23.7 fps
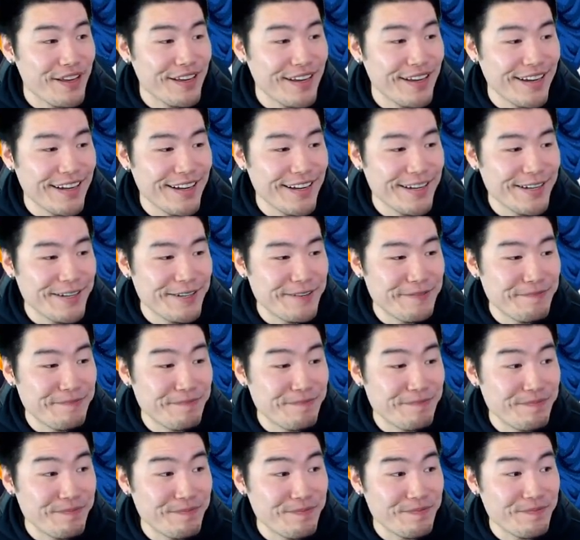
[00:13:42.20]
Um,
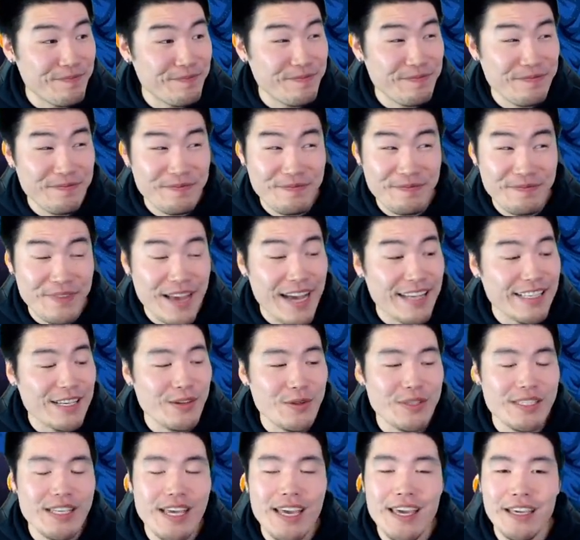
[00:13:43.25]
as I
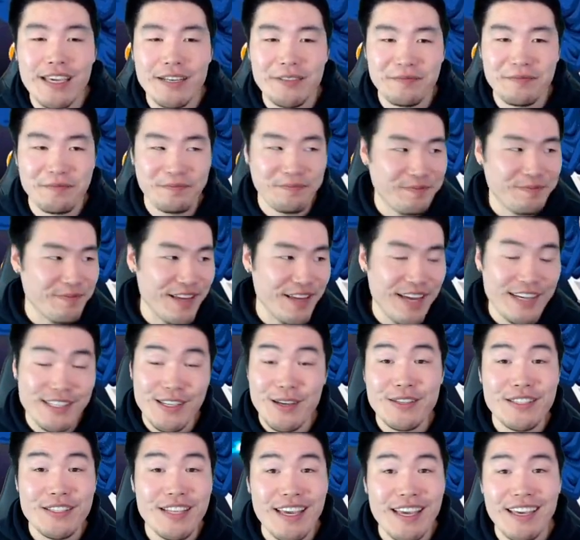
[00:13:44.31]
was saying, as I
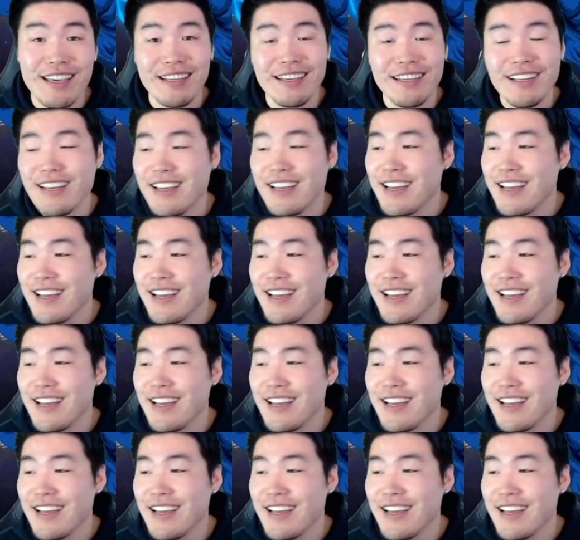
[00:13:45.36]
was saying,